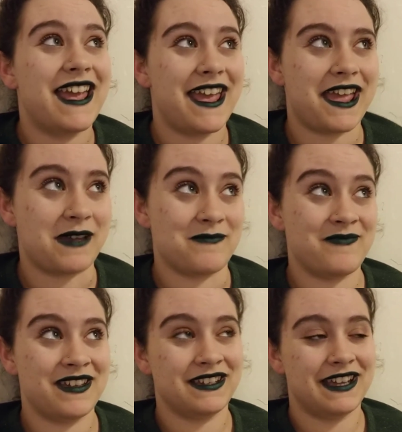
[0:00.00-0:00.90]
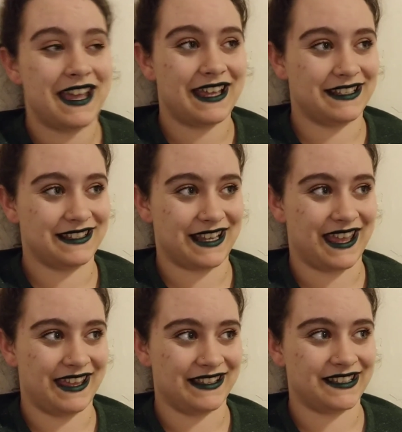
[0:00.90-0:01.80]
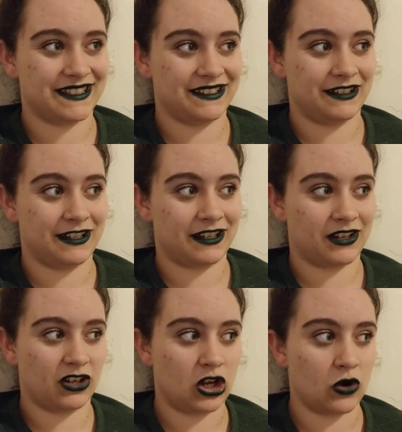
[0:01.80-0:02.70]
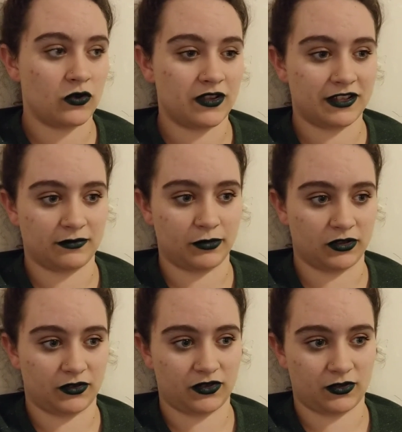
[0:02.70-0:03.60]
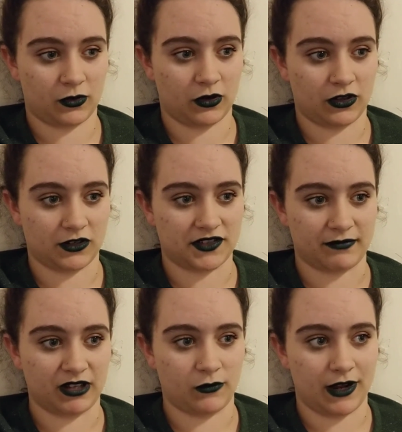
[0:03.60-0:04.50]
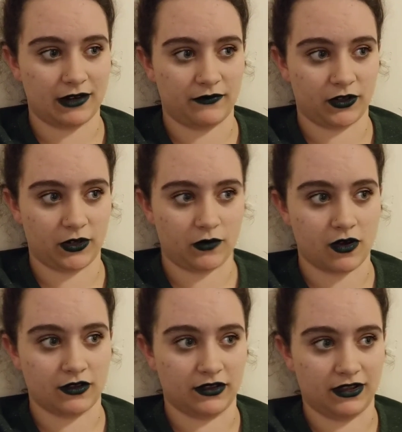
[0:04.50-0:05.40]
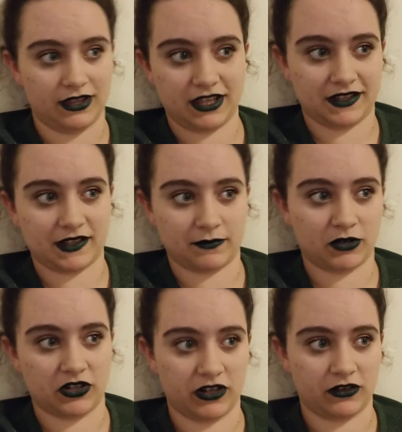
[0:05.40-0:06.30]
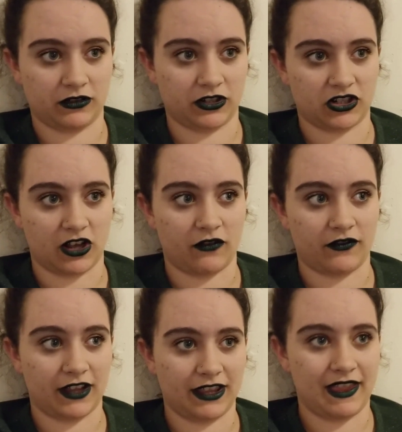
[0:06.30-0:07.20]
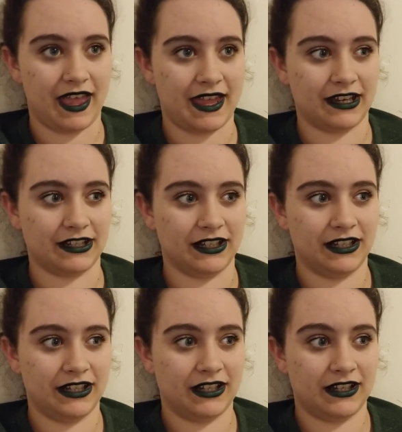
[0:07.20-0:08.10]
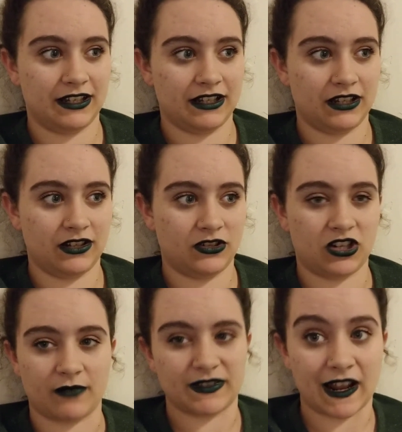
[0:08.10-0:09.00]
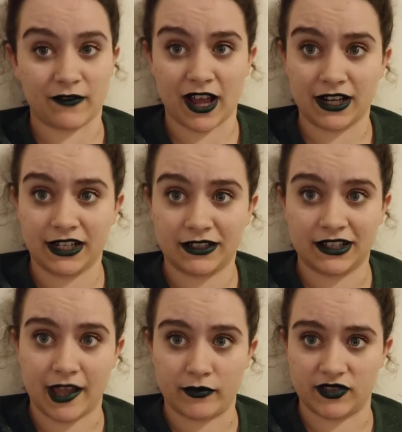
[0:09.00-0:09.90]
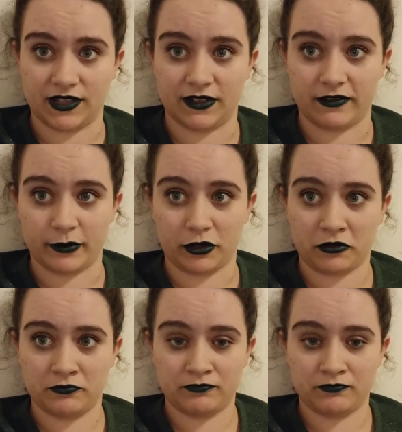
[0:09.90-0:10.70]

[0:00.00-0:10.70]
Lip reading: him and says, go to this bookstore, there's something waiting for on this particular shelf. And then she comes out of hiding, and that was the end of the book.